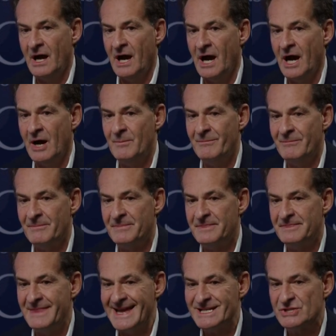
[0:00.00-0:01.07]
Um,
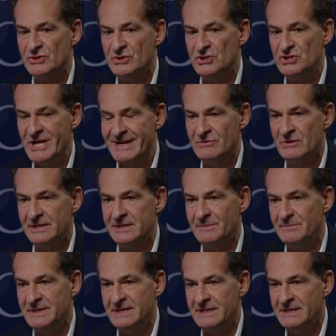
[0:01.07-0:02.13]
they should generally
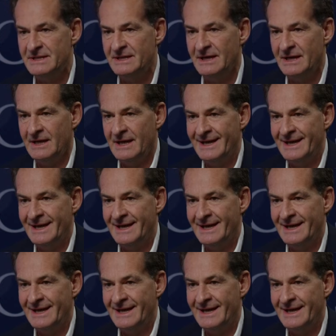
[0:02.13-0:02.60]
be,